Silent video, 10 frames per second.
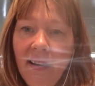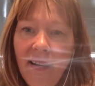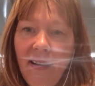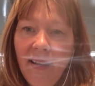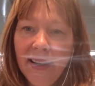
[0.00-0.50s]

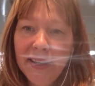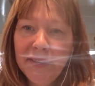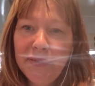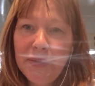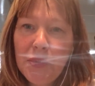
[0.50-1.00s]
Hi
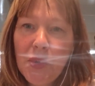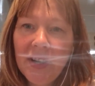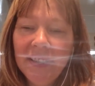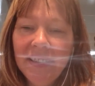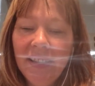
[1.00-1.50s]

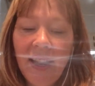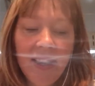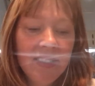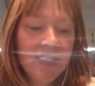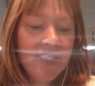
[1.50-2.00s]
everyone,
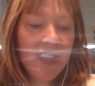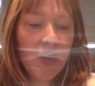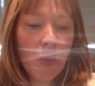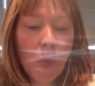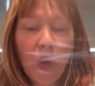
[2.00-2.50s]
and
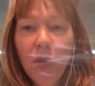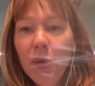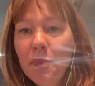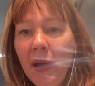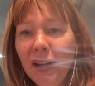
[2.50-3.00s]

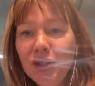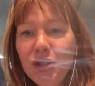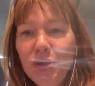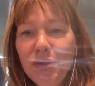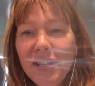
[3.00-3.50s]
welcome back
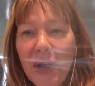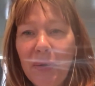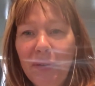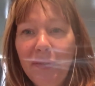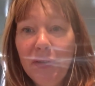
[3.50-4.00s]
to
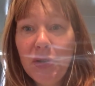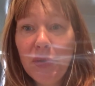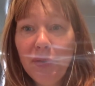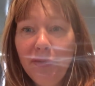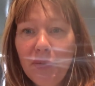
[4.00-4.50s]
Tarot for
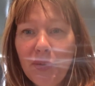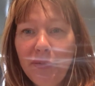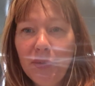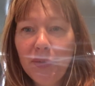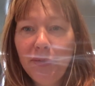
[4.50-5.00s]
You
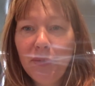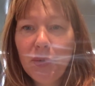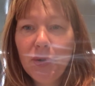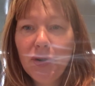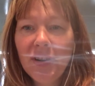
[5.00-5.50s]

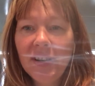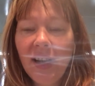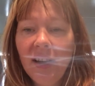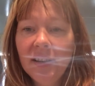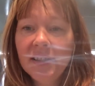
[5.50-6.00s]
444.
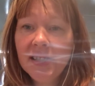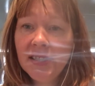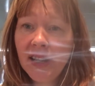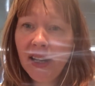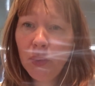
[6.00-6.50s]

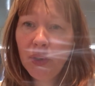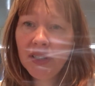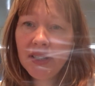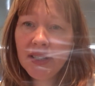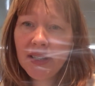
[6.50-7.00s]
Today we're
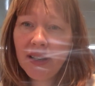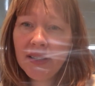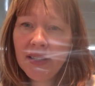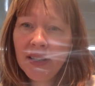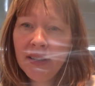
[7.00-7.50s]

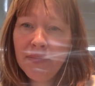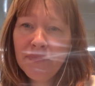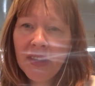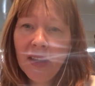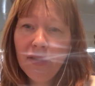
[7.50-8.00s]
discussing
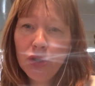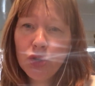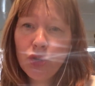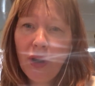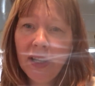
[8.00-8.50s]
the
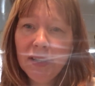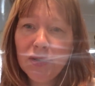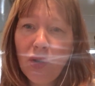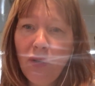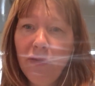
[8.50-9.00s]
traits
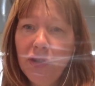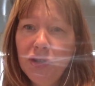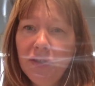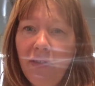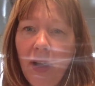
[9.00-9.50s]
of the
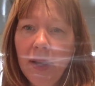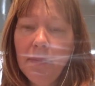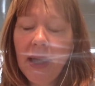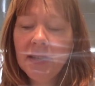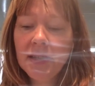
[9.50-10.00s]
Divine
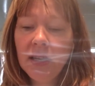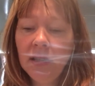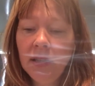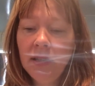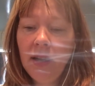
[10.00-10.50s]

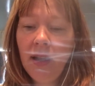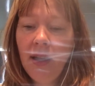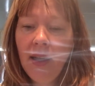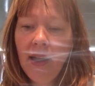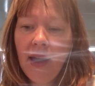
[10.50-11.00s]
Masculine,
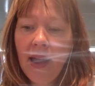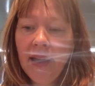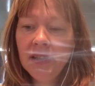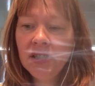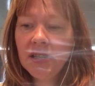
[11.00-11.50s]

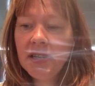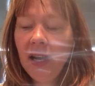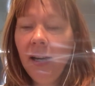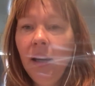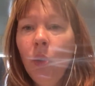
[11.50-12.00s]
and
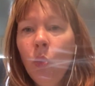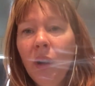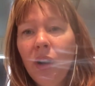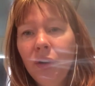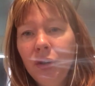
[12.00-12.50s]
today we're
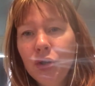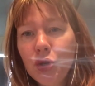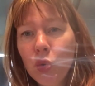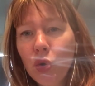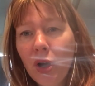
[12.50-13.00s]
going to
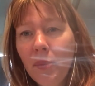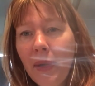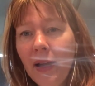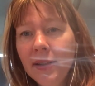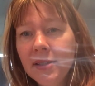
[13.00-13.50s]
talk
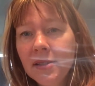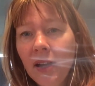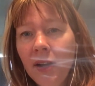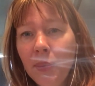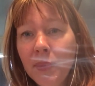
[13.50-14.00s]
about
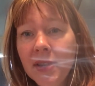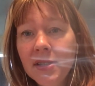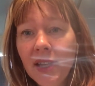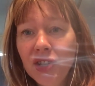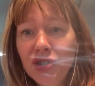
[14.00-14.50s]

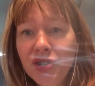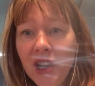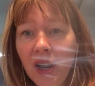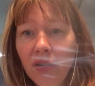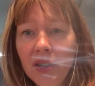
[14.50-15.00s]

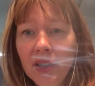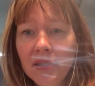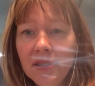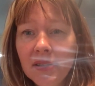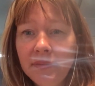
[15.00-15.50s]

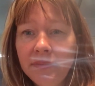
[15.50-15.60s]
Sagittarius.